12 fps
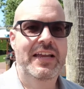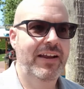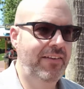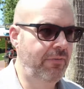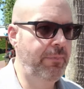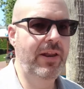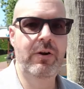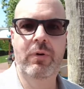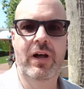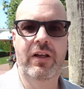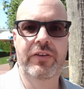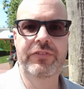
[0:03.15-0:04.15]
It's been a
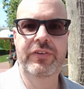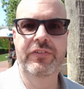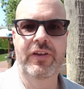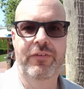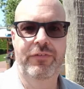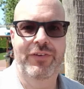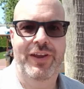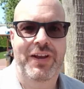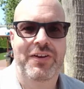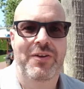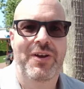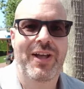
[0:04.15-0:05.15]
while since I've
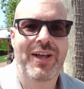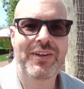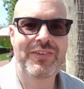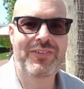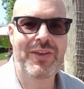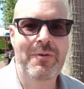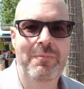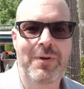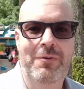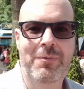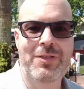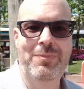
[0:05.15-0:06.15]
seen you guys,
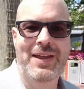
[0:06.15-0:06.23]
but with